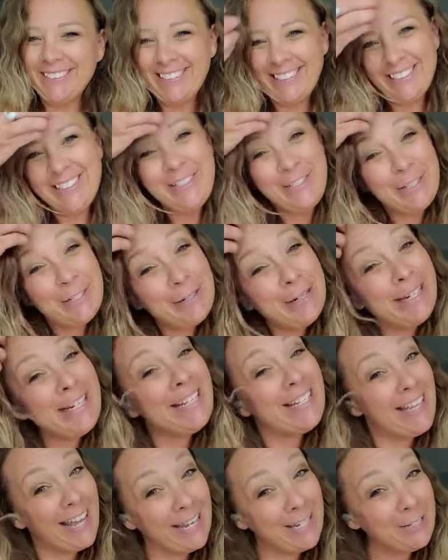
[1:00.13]
You do in a
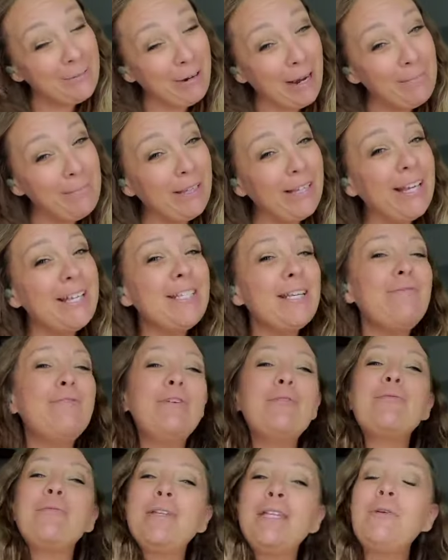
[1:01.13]
sense, right? Because if
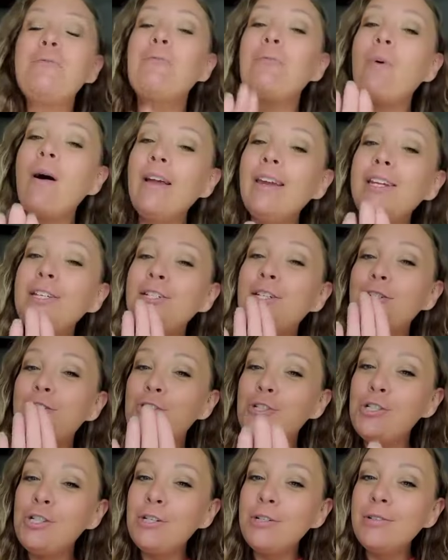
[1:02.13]
you really wanted to
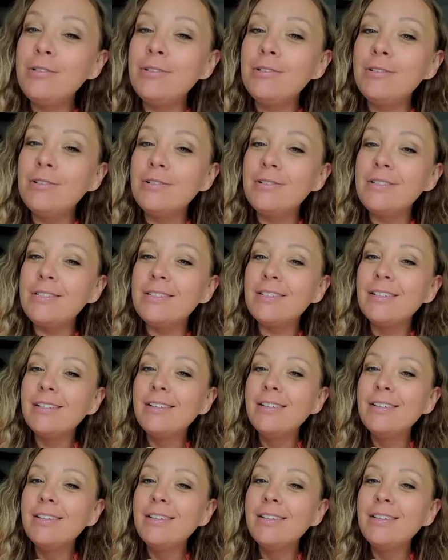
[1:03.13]
choose